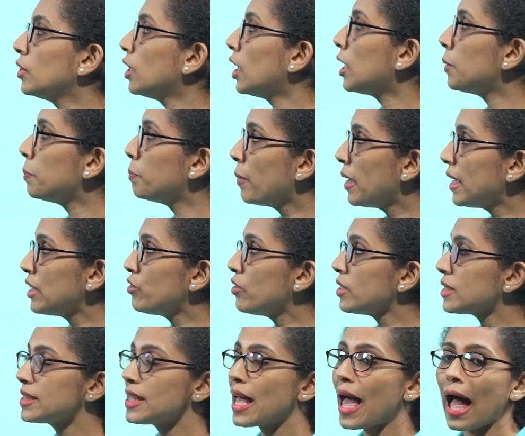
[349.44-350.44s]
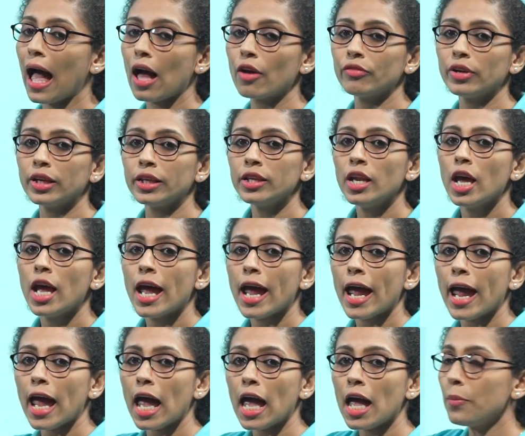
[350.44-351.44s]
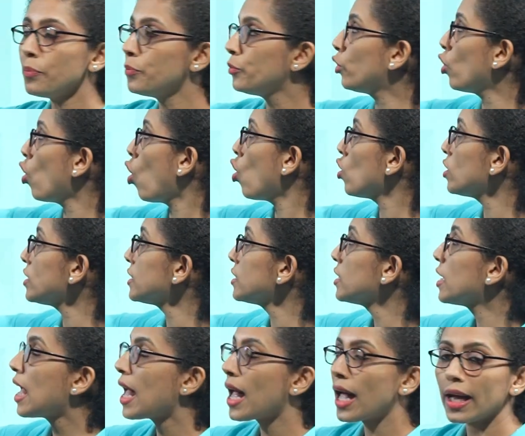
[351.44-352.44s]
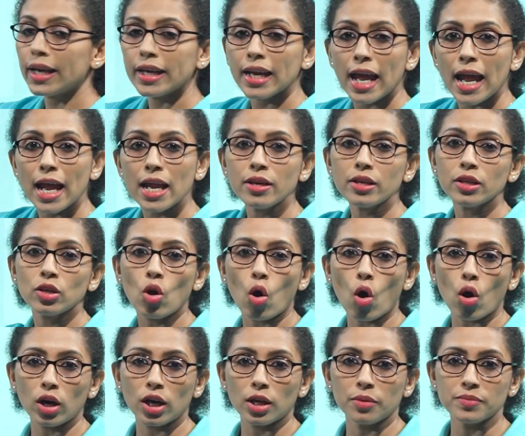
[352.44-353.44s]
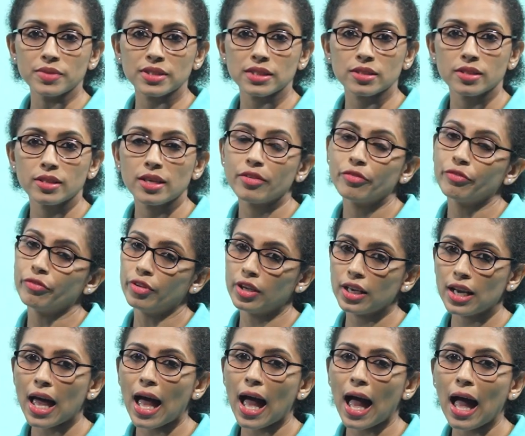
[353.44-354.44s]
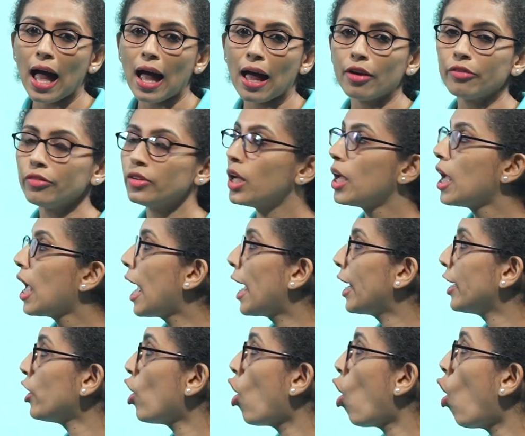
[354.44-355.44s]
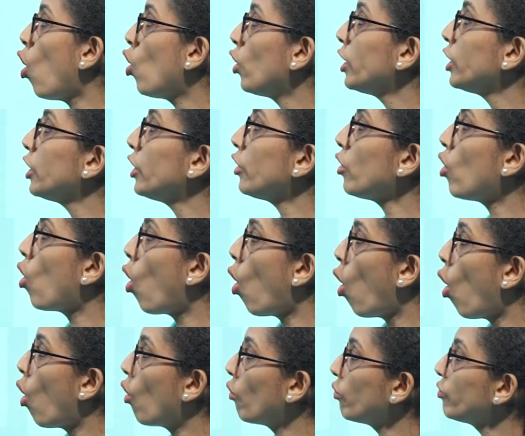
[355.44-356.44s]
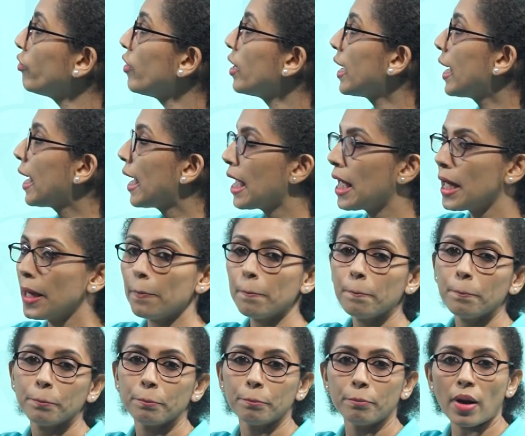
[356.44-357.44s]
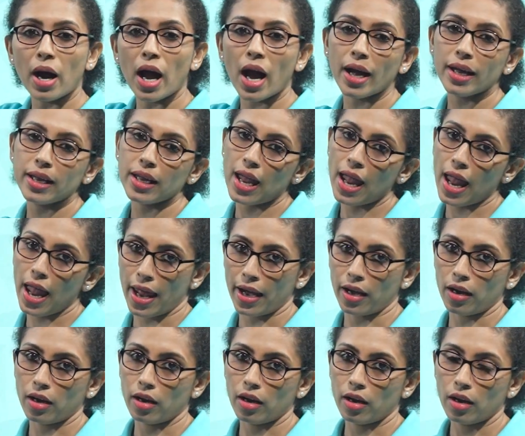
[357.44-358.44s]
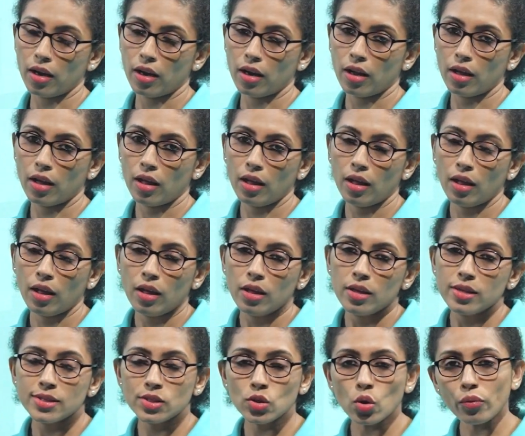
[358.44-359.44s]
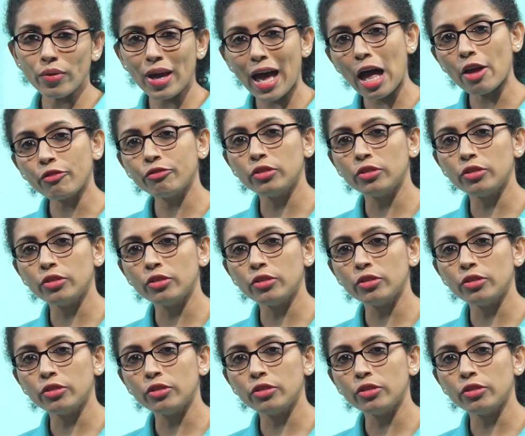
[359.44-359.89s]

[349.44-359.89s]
a matrix having n rows and n columns will have an order of m by n. So we have